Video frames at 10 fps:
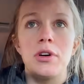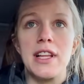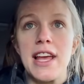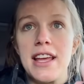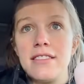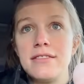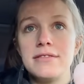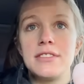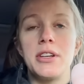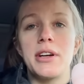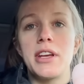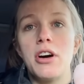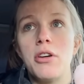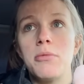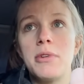late going
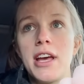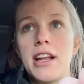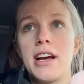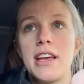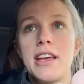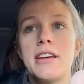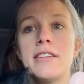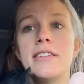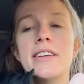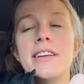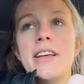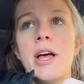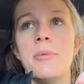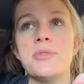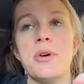home and I
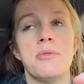am so